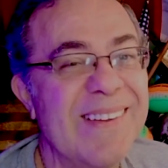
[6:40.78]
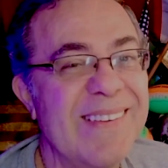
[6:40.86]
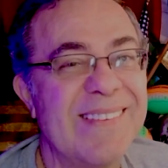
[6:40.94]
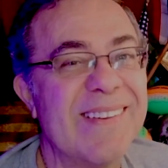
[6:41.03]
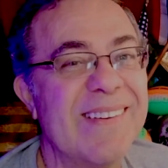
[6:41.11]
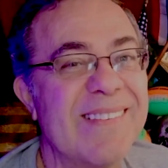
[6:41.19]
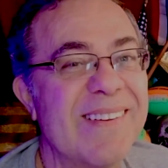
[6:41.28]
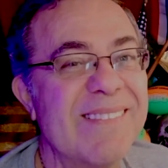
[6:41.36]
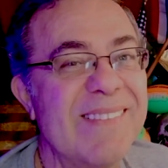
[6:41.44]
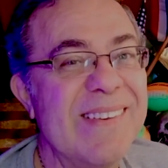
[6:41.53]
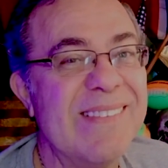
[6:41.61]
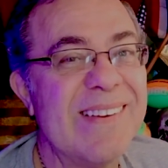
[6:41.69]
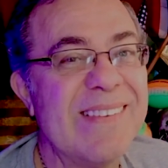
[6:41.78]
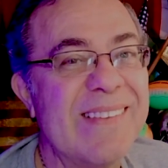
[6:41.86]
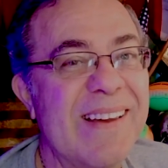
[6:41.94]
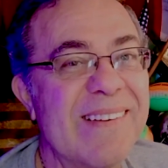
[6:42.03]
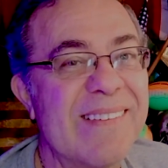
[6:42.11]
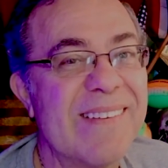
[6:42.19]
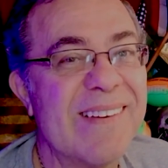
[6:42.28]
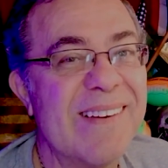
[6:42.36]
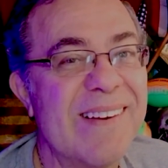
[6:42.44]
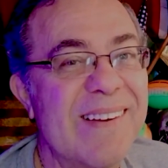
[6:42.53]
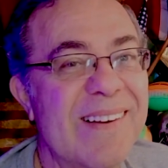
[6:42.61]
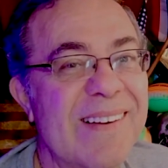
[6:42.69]
he said he's gonna be dictator
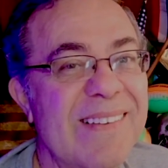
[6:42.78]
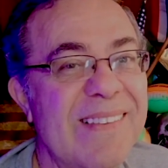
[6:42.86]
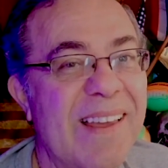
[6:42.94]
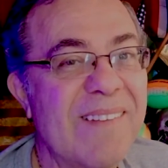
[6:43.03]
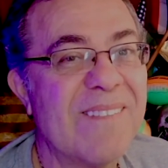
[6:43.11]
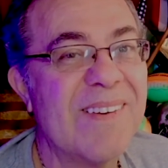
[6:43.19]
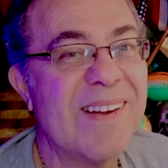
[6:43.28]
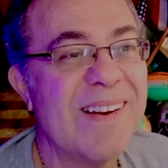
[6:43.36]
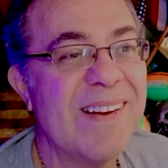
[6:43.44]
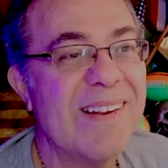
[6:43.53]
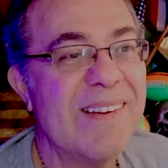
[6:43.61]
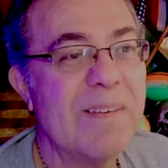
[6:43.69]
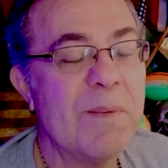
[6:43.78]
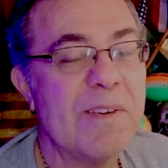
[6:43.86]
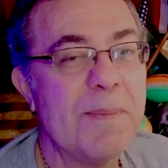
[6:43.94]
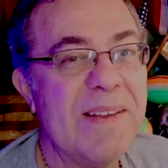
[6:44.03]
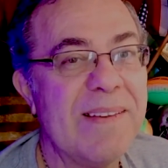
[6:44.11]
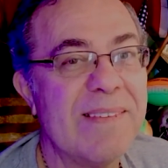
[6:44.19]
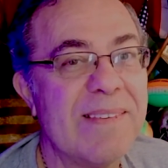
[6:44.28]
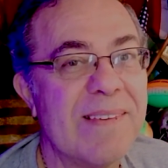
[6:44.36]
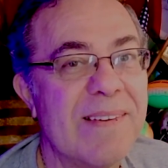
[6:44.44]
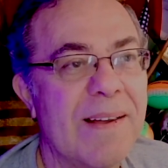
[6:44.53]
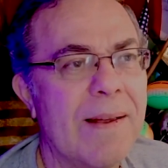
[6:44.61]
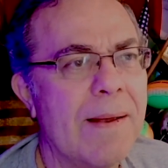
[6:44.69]
day one, which means
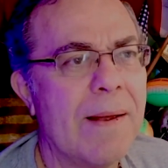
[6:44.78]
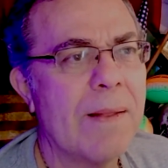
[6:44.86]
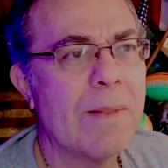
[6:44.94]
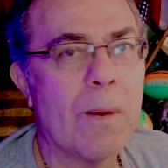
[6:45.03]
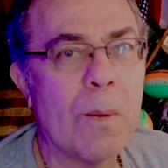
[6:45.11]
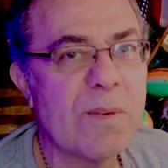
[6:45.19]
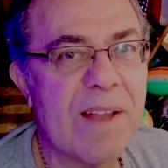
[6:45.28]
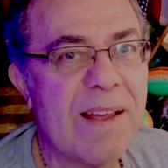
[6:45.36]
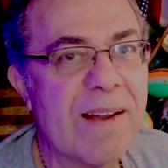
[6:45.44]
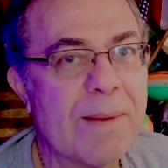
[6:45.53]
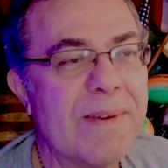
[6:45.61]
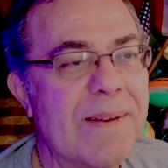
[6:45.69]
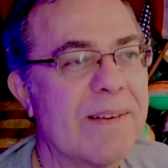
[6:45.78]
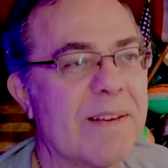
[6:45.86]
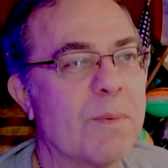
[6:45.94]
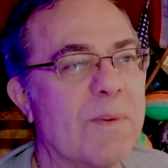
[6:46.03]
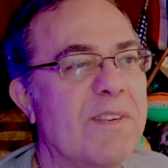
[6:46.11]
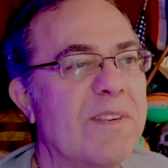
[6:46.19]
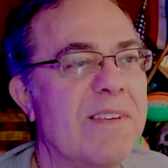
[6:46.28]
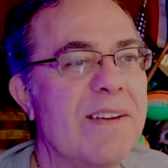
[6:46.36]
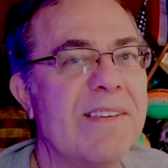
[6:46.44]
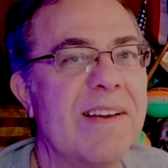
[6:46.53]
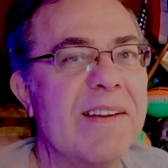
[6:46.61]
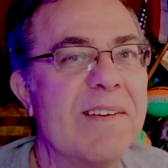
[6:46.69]
the whole time. Because once you're
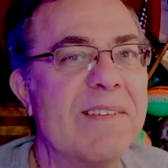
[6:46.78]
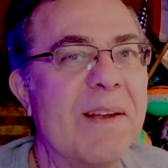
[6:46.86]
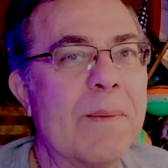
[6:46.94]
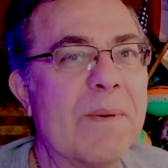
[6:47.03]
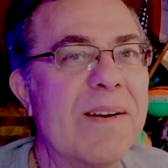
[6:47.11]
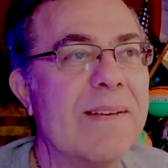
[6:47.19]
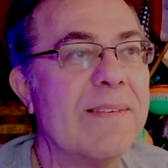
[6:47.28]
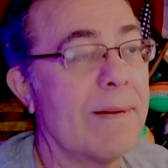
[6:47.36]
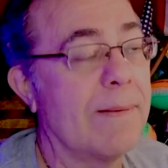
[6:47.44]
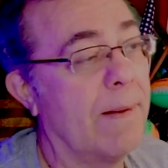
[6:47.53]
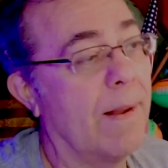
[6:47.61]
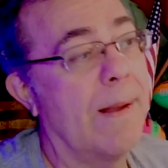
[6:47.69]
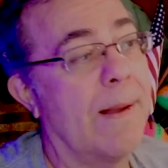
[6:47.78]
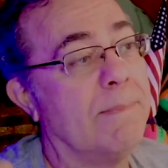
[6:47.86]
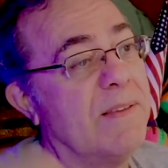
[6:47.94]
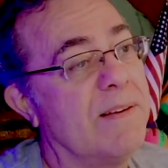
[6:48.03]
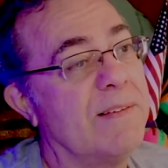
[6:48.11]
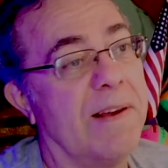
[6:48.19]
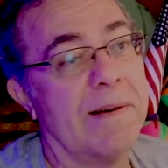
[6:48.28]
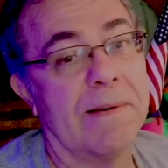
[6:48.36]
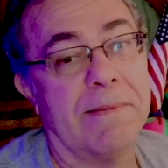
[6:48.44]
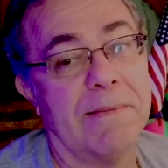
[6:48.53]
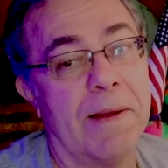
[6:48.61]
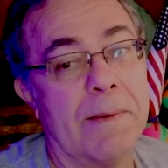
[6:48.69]
dictator day one, it's like, I'm dictator.
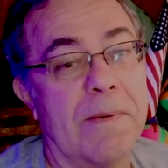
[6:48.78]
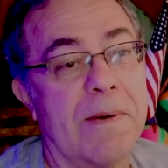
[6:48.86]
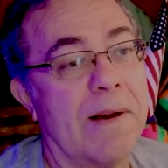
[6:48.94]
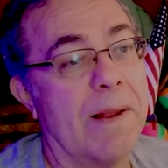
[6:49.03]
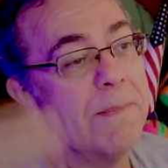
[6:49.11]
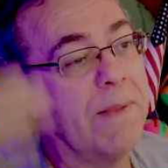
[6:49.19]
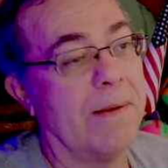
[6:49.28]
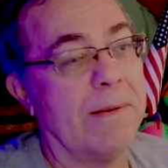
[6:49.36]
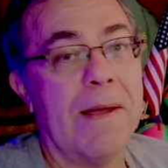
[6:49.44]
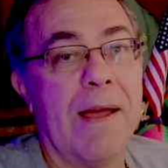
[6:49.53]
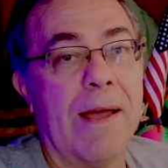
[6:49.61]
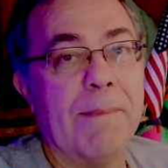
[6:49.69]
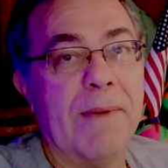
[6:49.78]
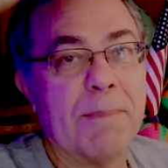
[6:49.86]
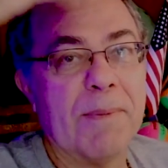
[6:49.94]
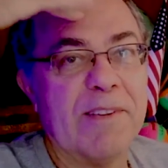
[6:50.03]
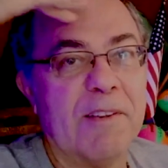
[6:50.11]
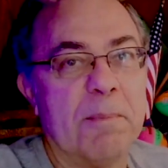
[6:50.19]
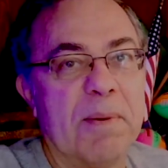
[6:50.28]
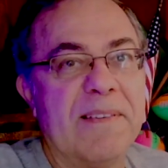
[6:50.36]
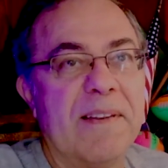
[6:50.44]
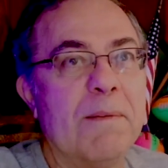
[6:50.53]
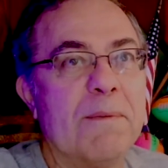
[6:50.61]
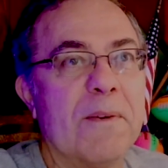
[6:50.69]
And day one, I'm like, I make myself
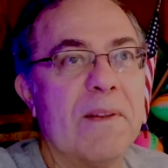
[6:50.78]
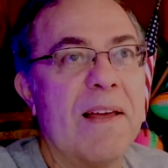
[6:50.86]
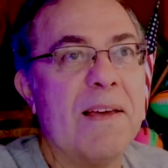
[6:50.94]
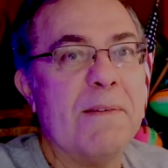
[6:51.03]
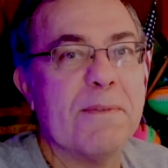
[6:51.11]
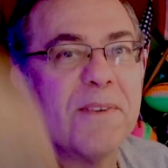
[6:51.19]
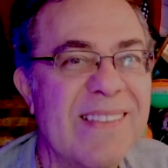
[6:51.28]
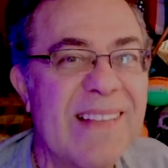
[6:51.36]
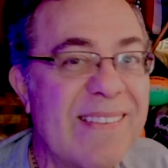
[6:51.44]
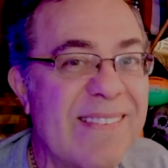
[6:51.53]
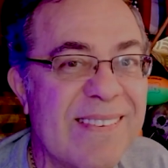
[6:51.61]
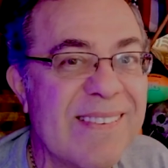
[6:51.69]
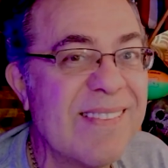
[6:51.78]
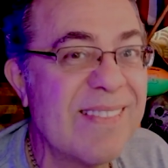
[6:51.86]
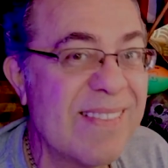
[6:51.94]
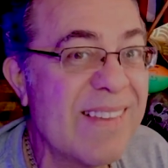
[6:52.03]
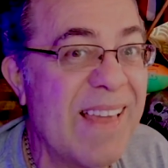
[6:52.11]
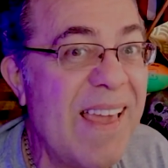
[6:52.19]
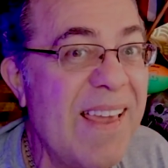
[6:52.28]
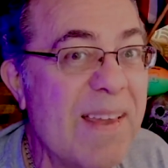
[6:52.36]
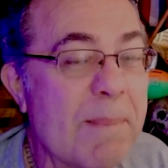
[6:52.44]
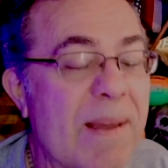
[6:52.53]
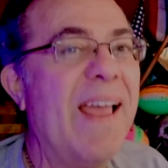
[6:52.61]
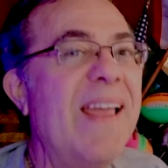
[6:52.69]
president for life. That's the game.